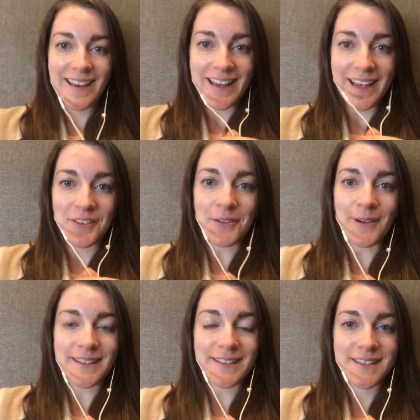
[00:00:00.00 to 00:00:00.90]
Hey
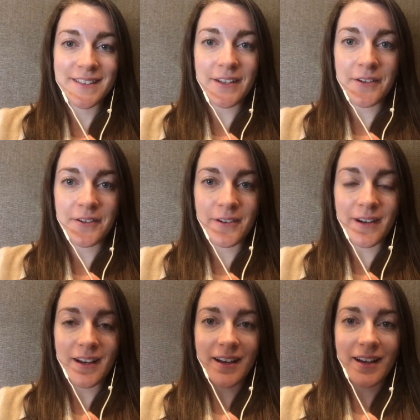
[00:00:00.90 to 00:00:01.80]
everyone, so
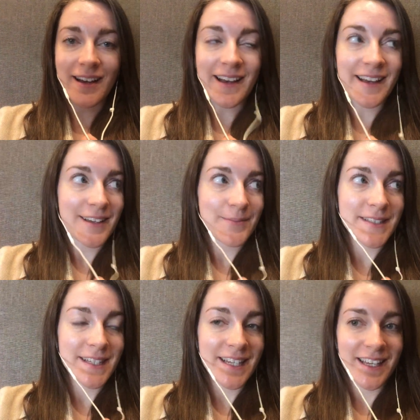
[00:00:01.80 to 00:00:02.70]
I am
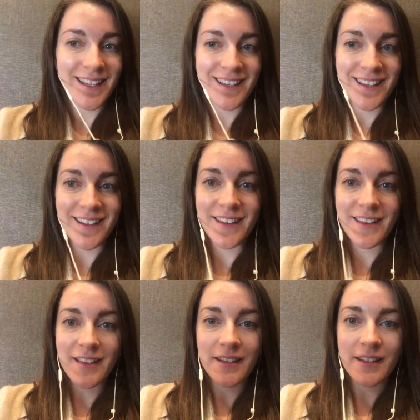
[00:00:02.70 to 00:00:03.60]
sitting in
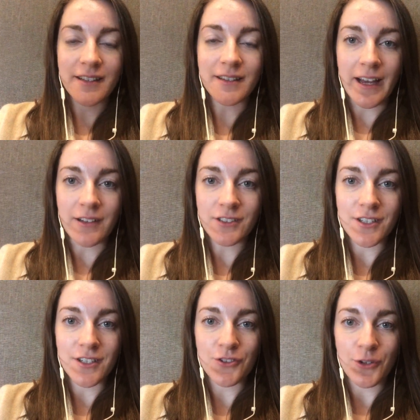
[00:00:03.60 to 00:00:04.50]
the lounge of
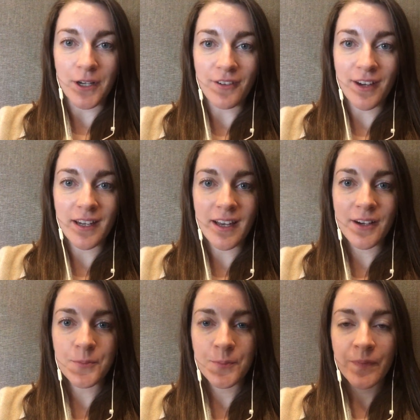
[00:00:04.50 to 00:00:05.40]
Detroit right now,
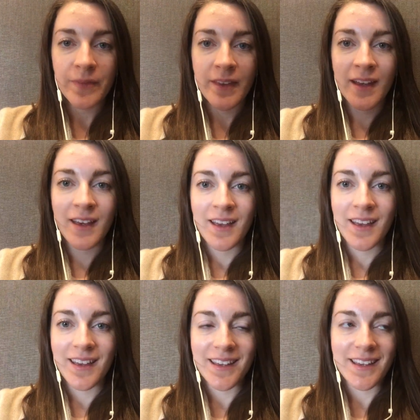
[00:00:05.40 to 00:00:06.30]

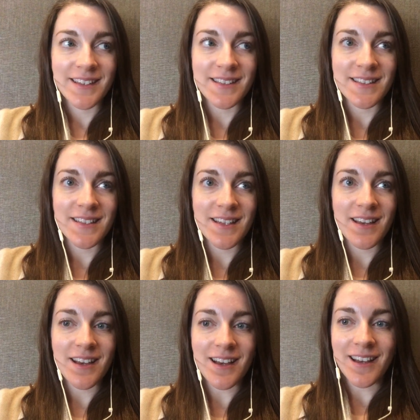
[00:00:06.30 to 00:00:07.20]
and
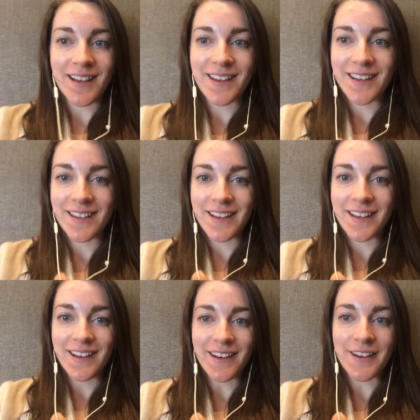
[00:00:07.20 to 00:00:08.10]
I
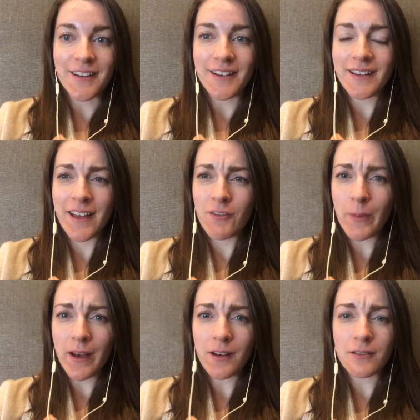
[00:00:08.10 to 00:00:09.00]
uh, have
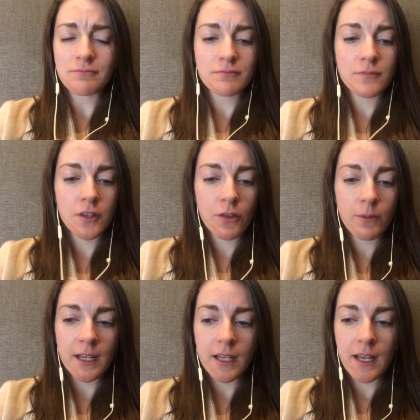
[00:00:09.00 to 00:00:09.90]
about
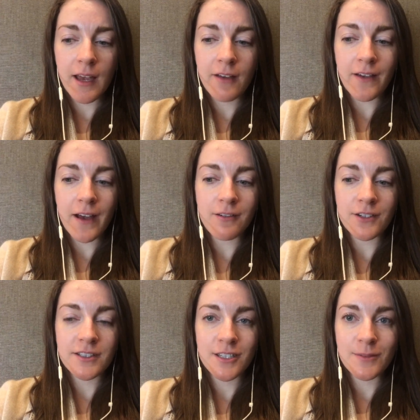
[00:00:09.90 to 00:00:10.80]
three and a half
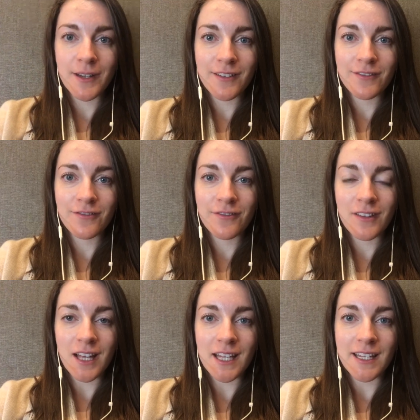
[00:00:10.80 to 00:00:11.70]
hours till my
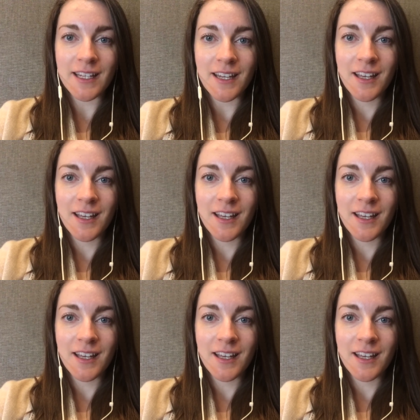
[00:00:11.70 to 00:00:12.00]
flight,